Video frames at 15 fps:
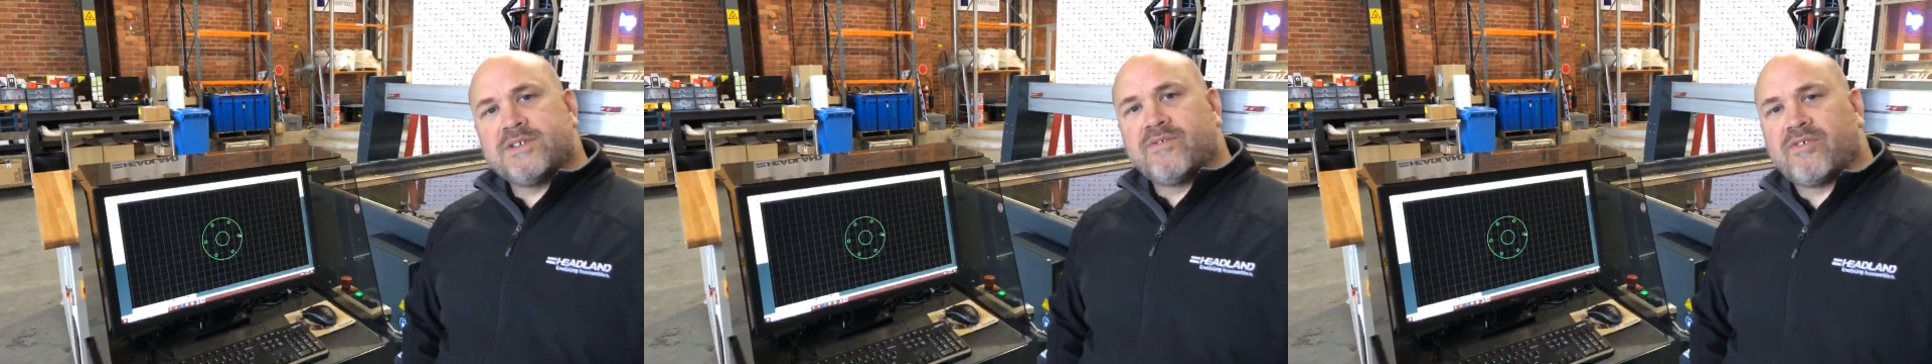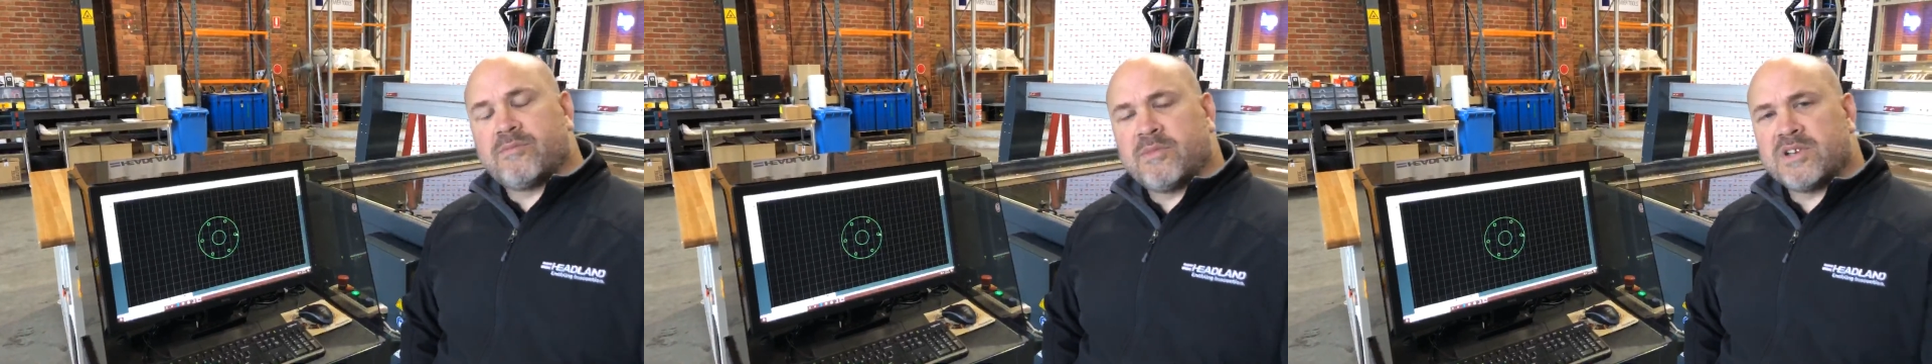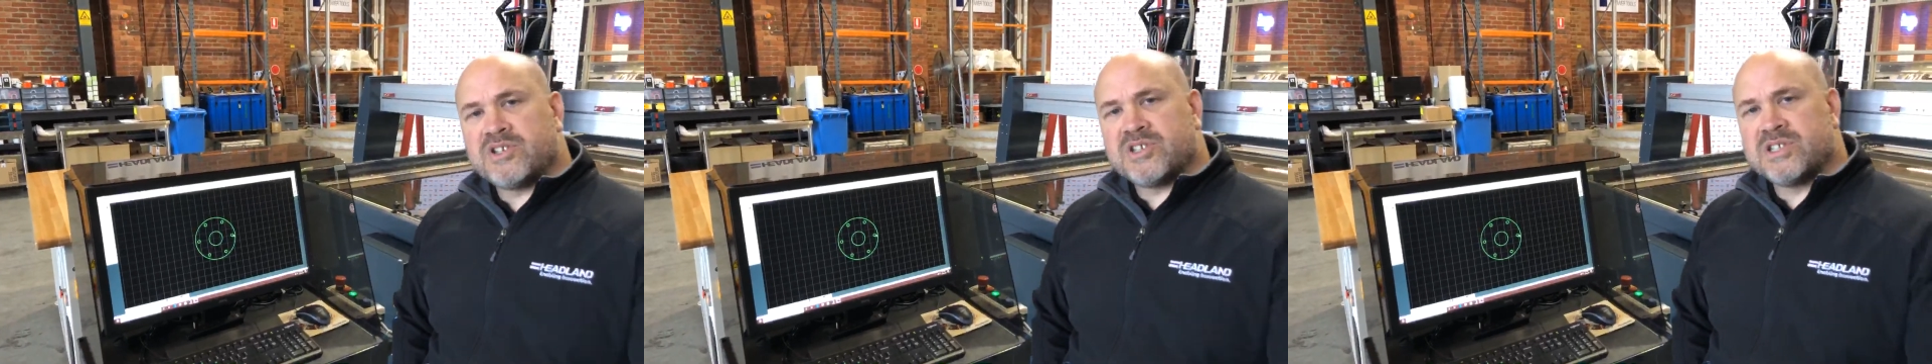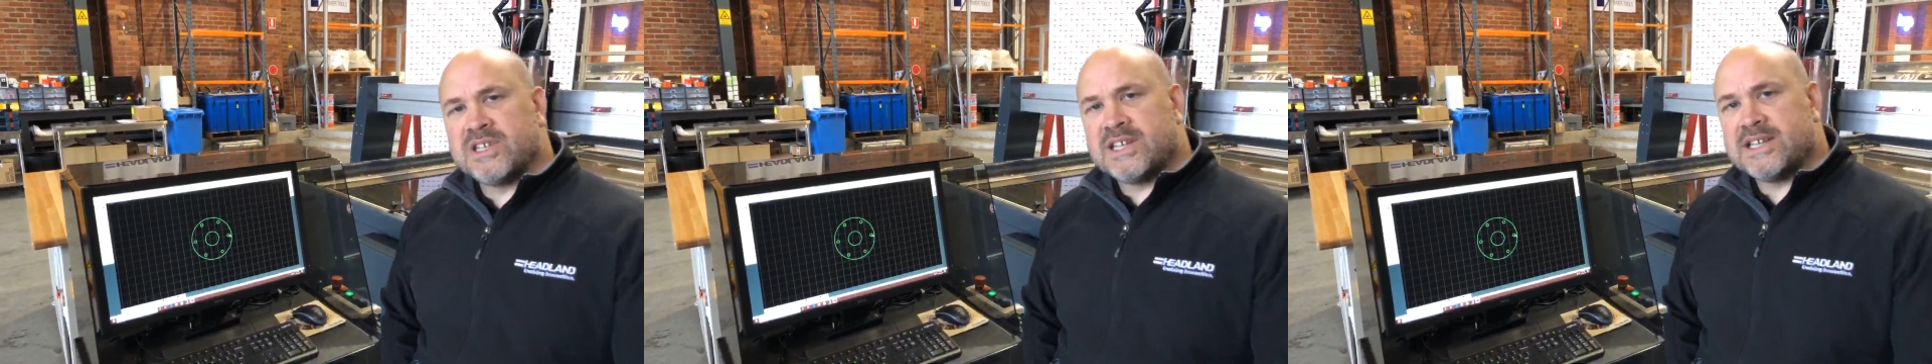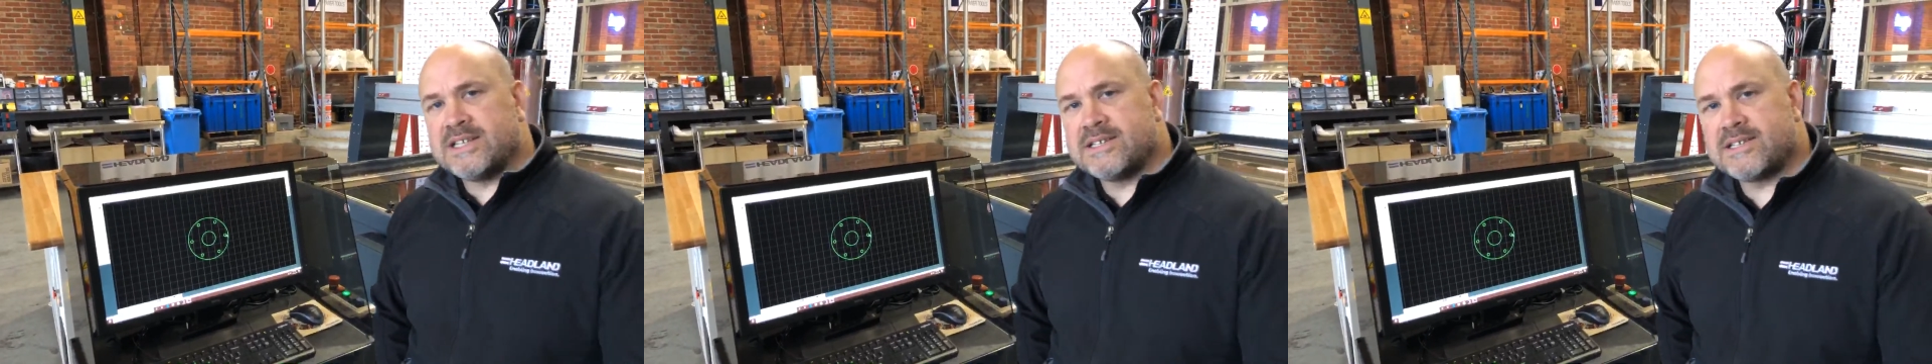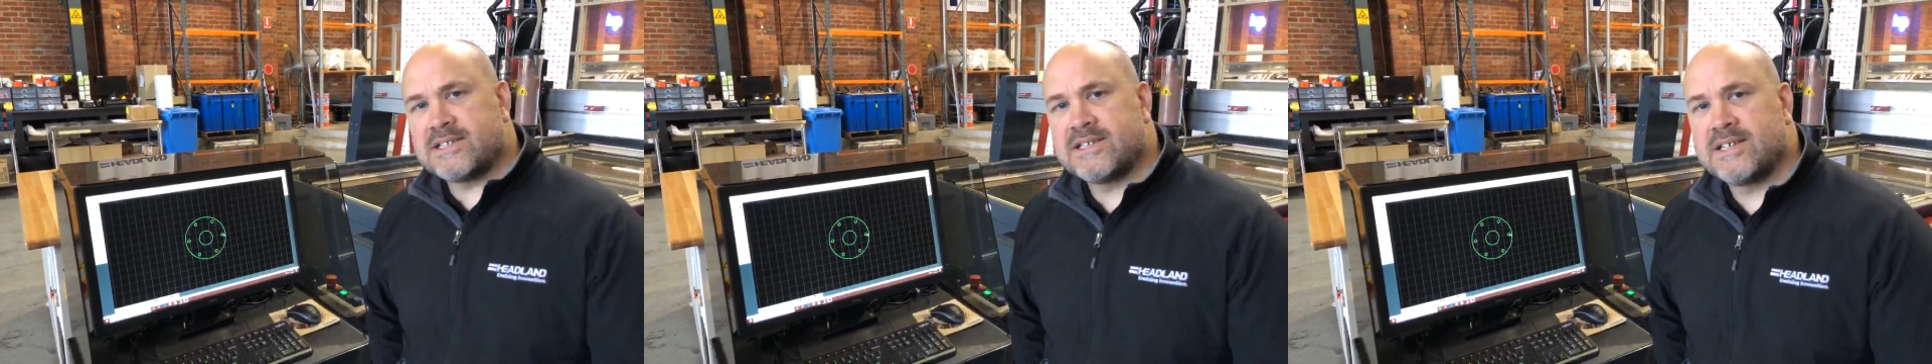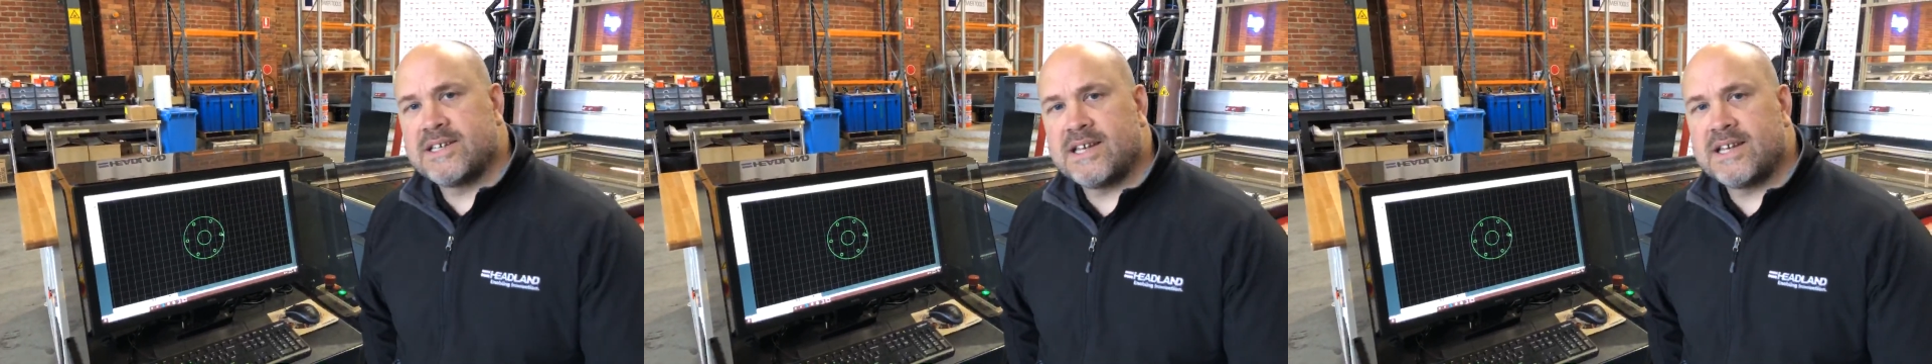information is